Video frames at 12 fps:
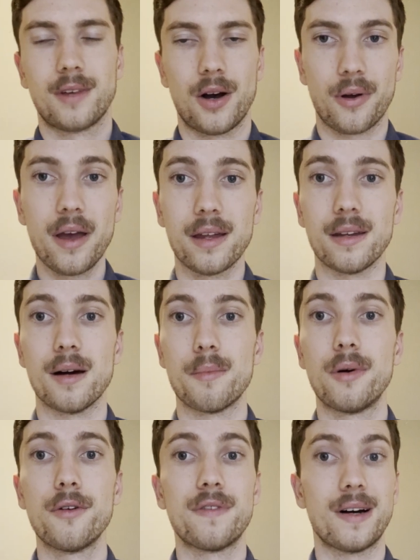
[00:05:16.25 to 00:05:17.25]
Okay,
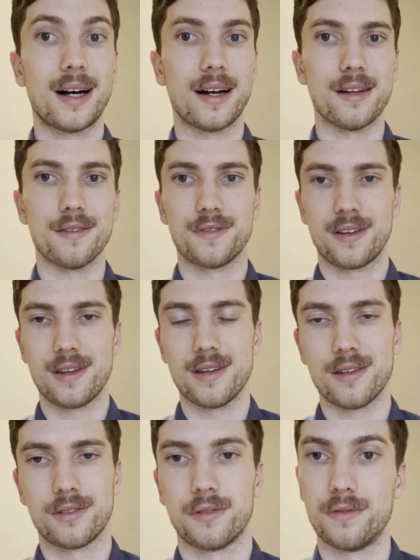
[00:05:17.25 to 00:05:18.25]
number five
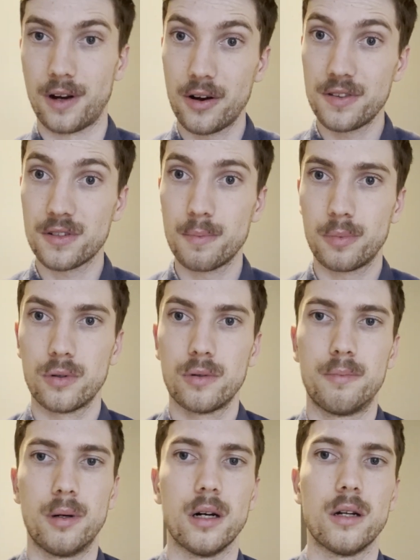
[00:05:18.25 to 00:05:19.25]
is very simple,
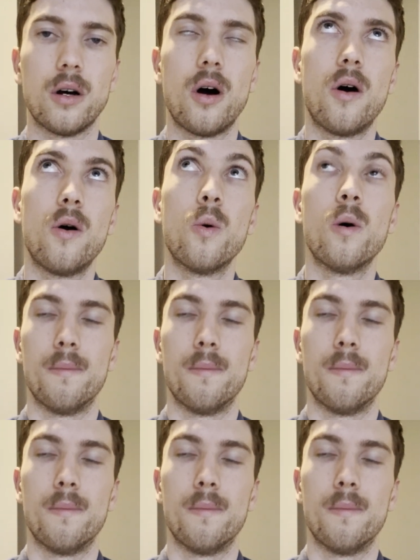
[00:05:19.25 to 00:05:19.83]
but oh